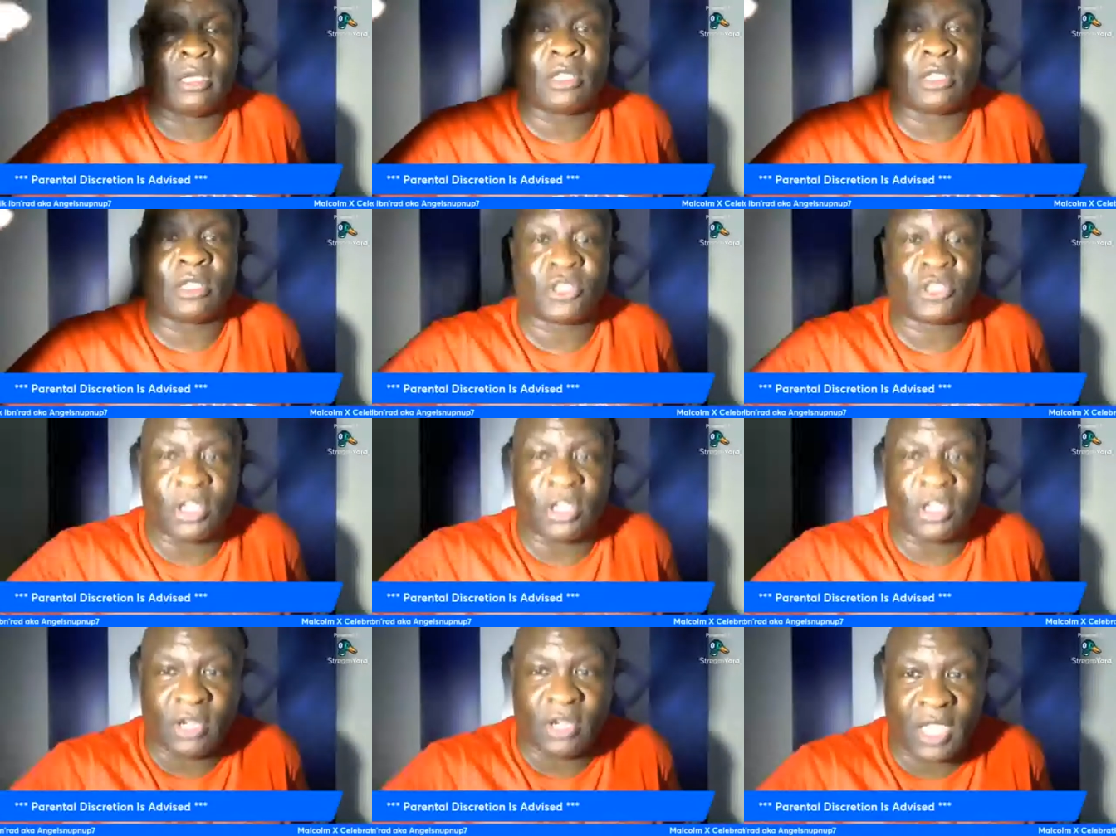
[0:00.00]
a
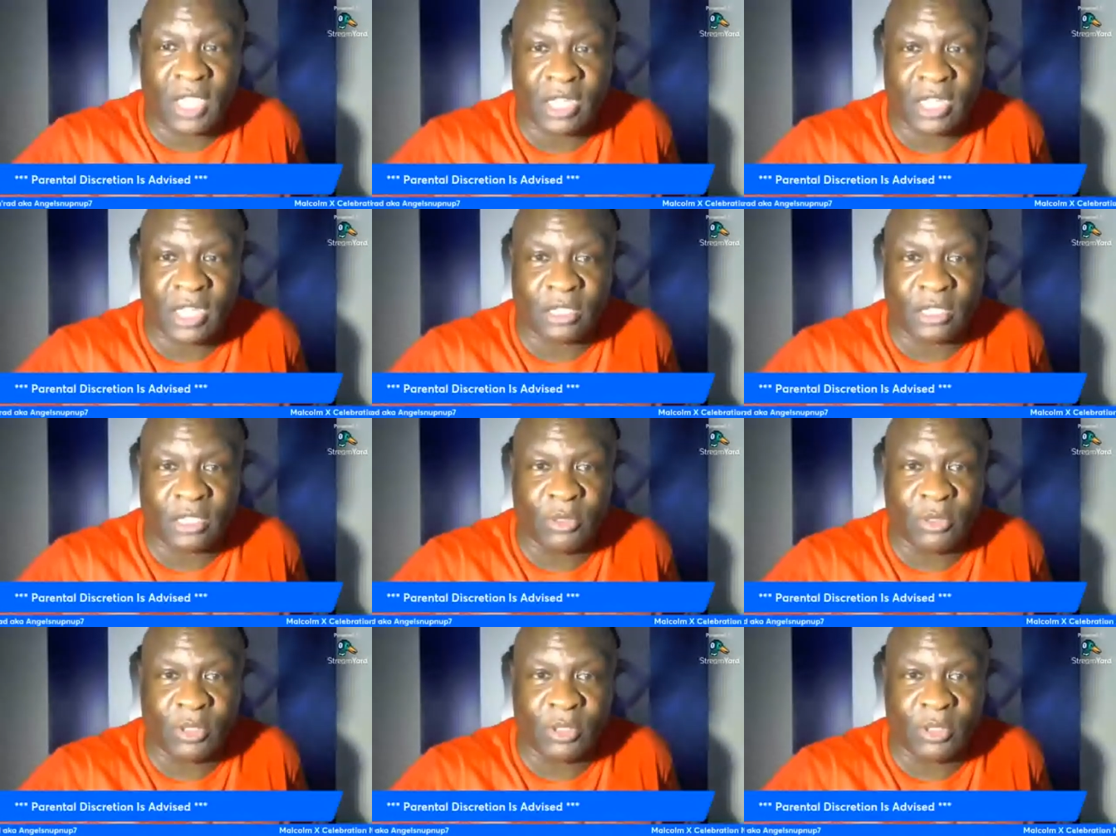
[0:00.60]
segregated
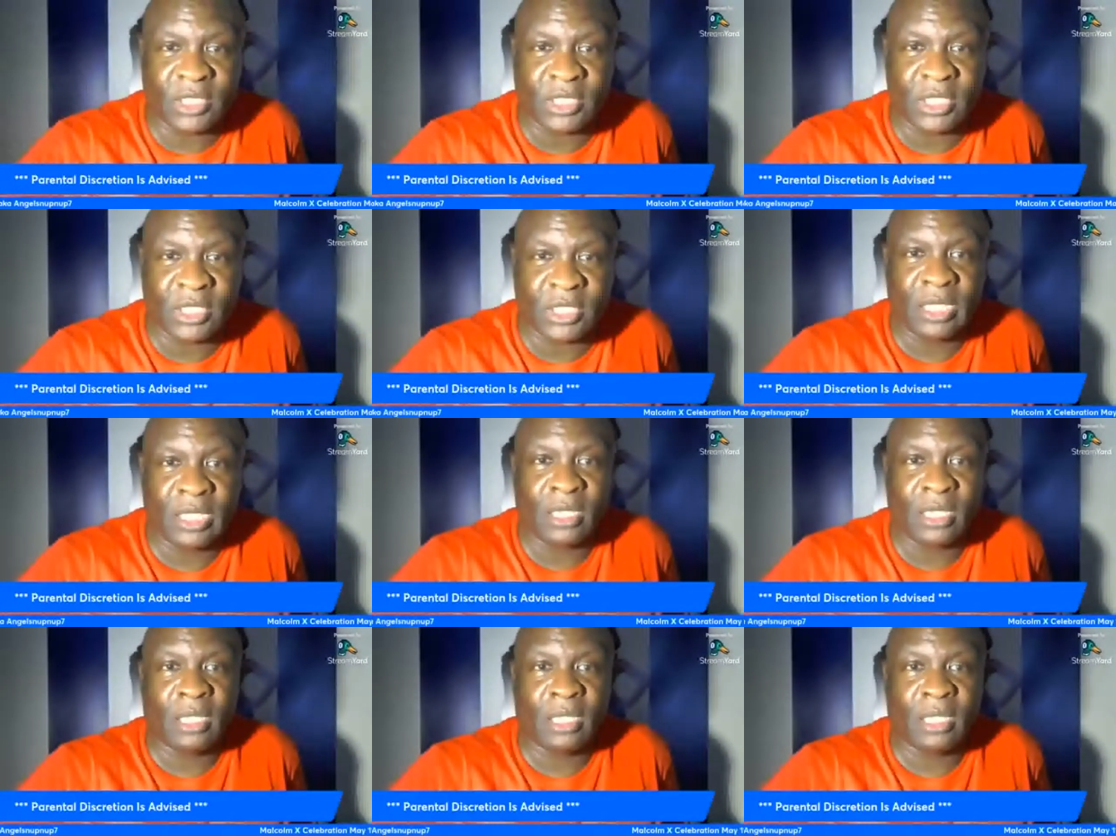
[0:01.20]

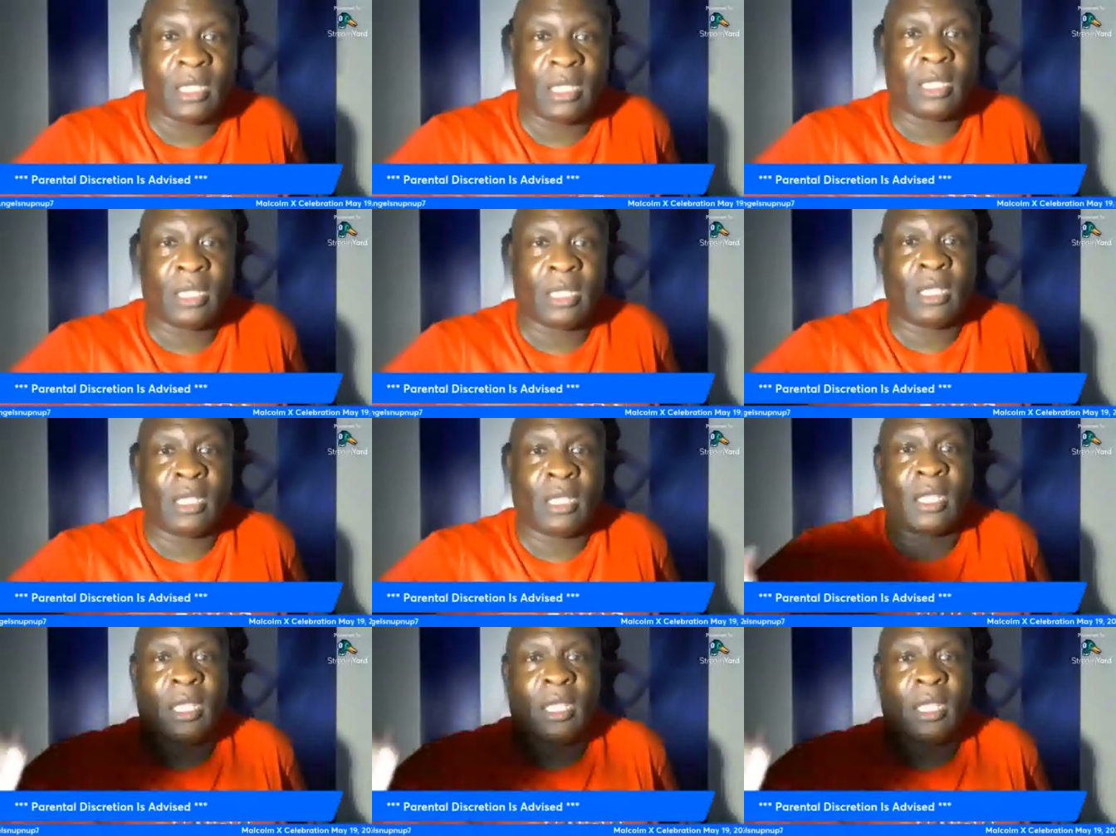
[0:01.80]
community,
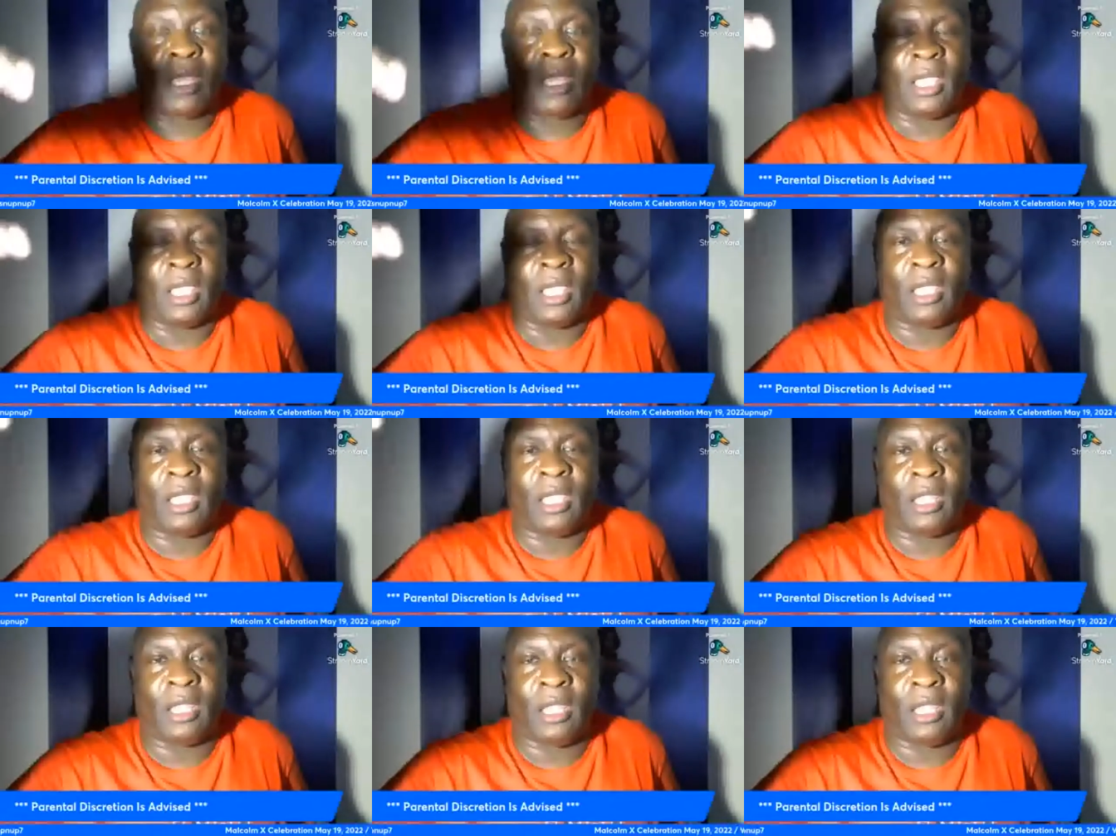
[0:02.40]

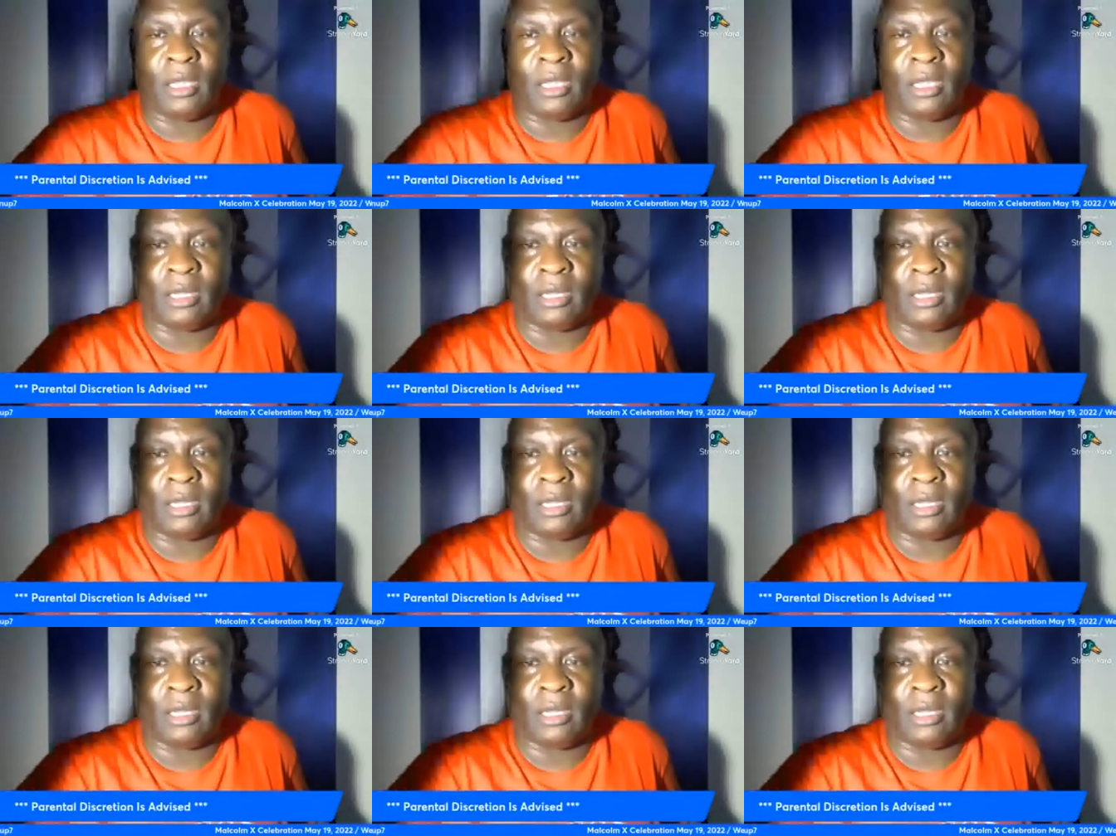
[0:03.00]
and